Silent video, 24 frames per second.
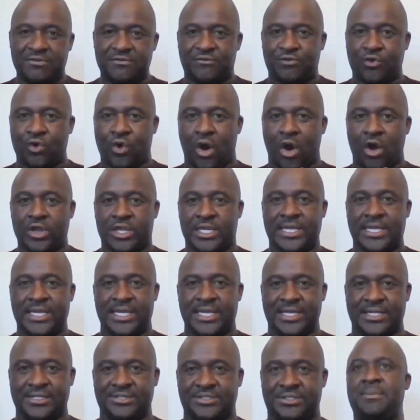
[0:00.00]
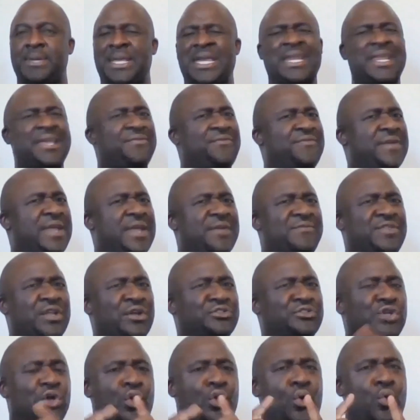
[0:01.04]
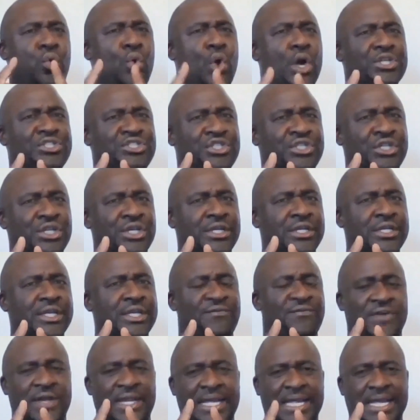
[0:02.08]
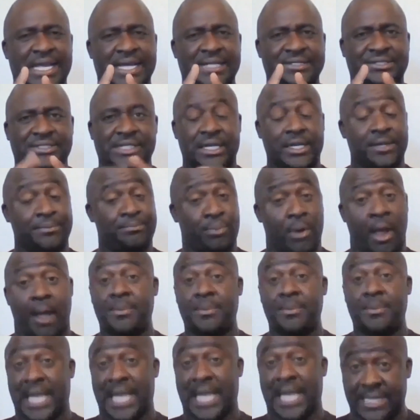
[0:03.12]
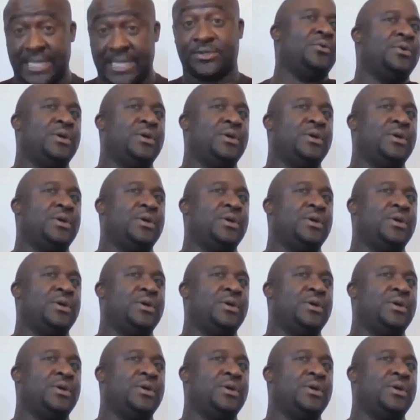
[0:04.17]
for our kids? And if there's a question, if it is, then it probably ain't.